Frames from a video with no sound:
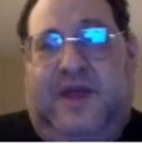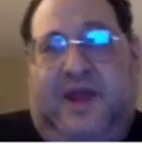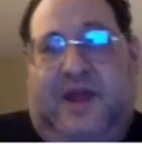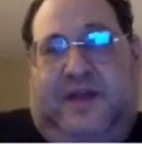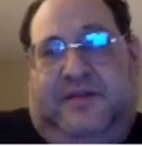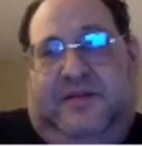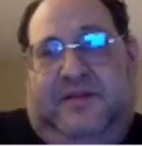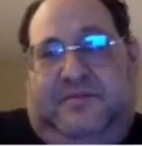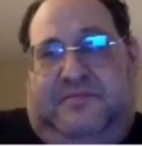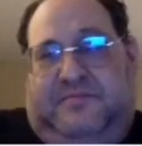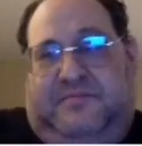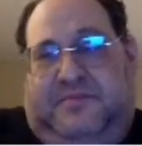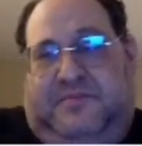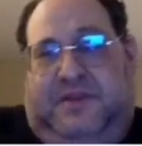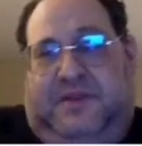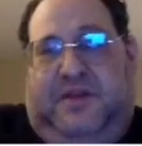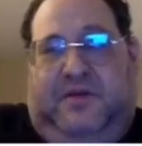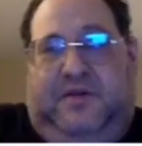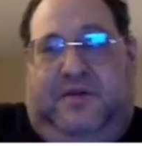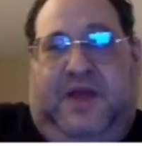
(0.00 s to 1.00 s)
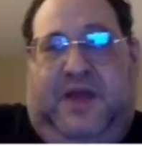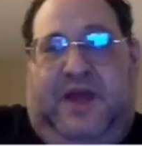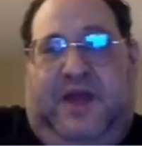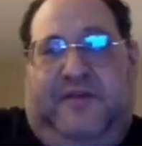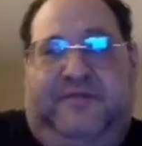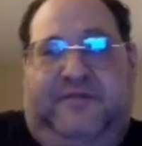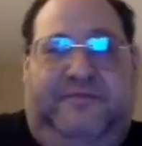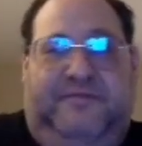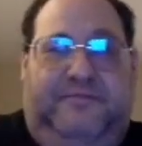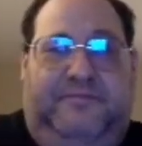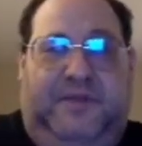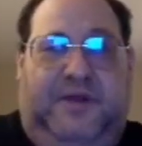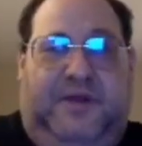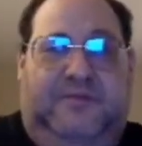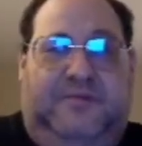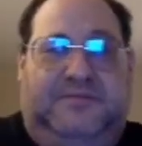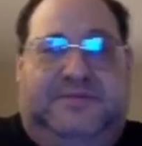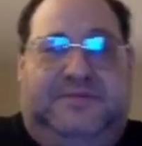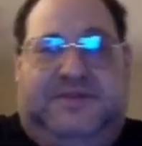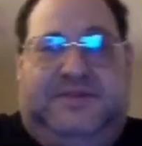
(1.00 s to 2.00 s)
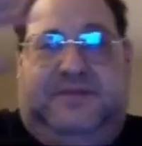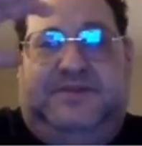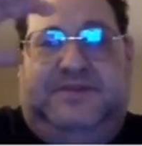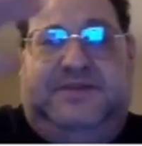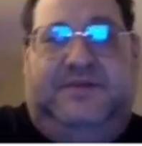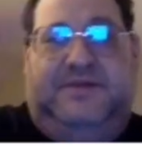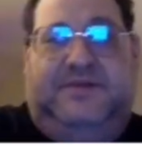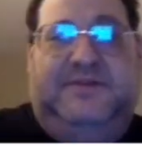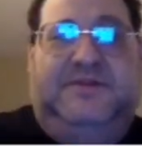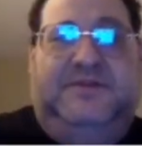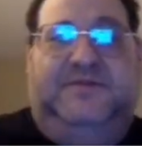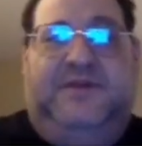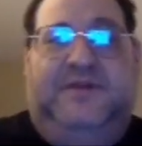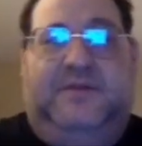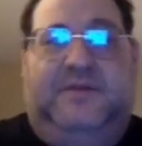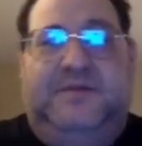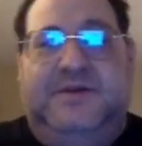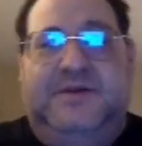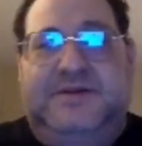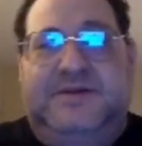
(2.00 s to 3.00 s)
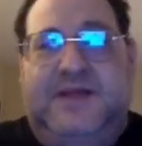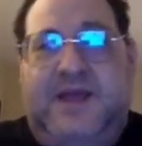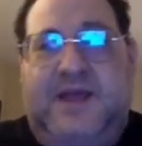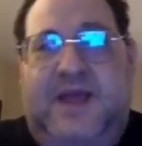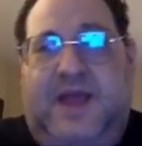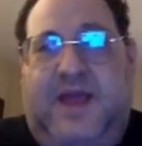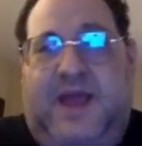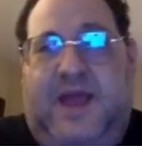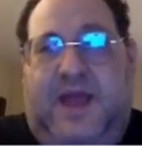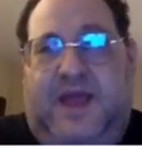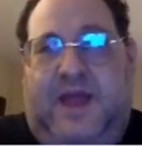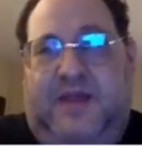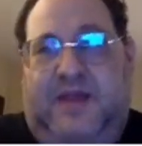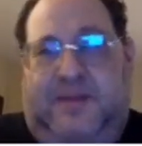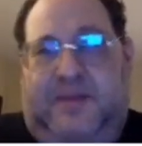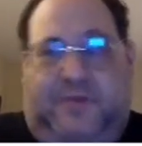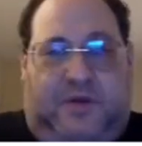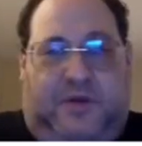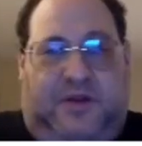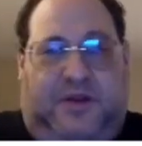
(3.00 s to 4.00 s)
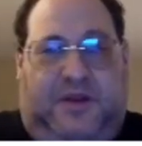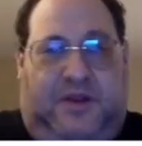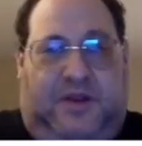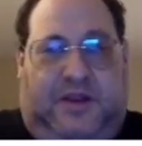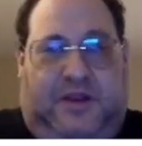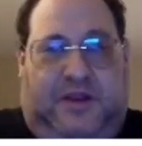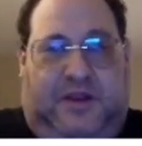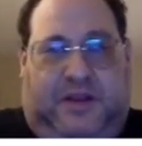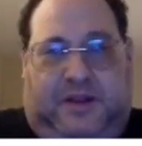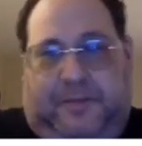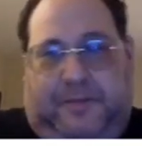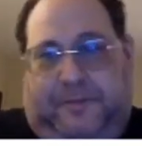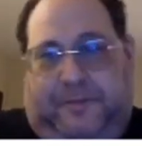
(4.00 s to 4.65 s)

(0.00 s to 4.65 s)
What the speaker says: and you'll have some series of numbers. And the important thing is that